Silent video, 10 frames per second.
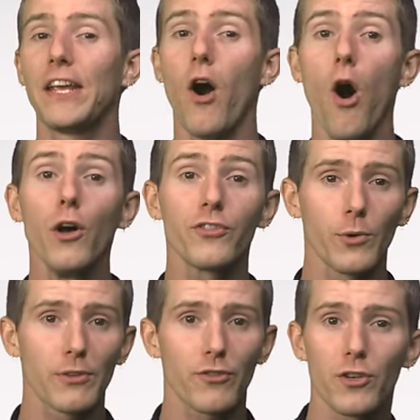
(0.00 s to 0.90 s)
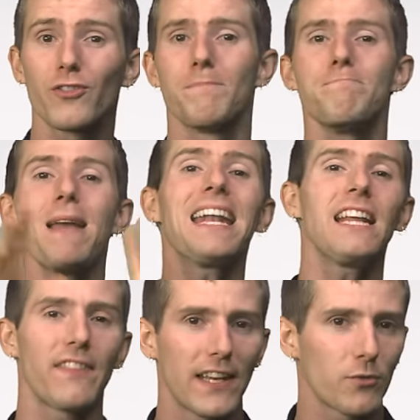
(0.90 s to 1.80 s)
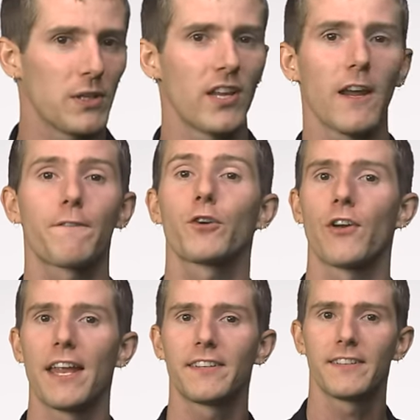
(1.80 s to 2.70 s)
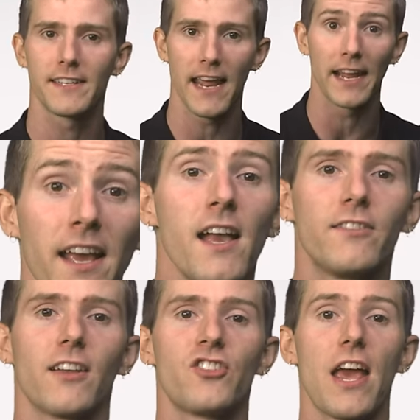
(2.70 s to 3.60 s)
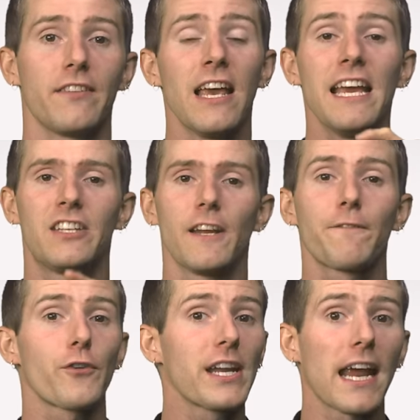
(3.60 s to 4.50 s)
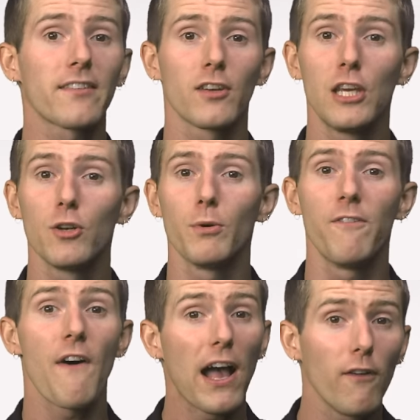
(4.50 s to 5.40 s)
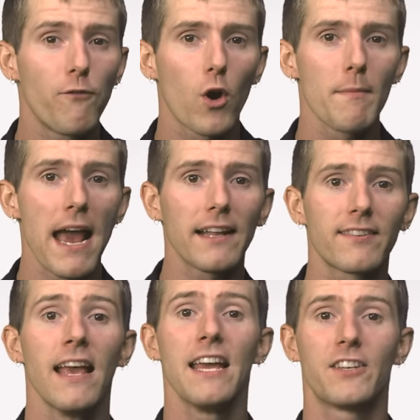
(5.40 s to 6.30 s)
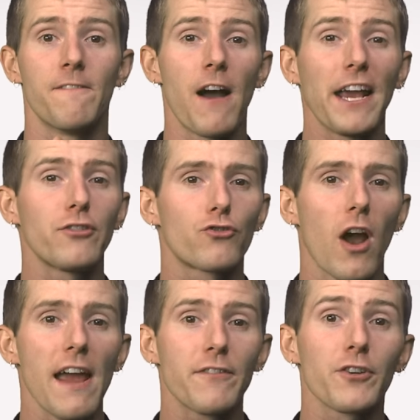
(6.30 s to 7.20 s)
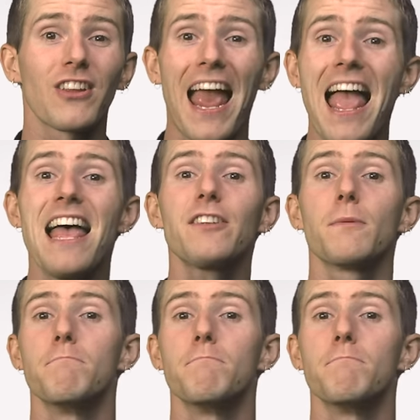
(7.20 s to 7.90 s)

they also introduced many things we take for granted today, such as differing executable file formats, device drivers, and